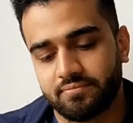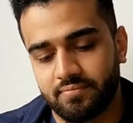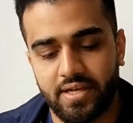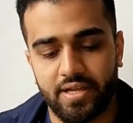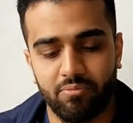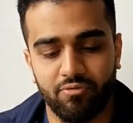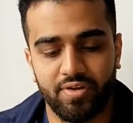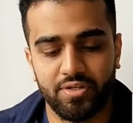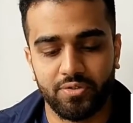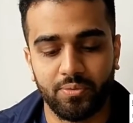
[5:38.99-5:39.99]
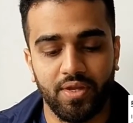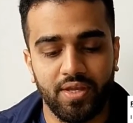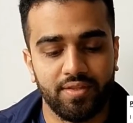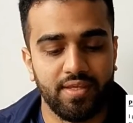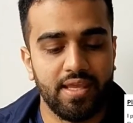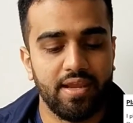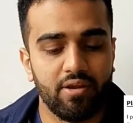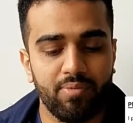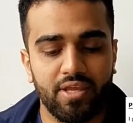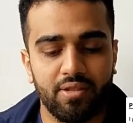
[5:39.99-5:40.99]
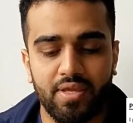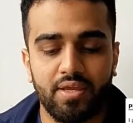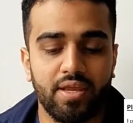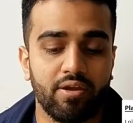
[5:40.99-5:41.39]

Then I'd move into the Airbnb.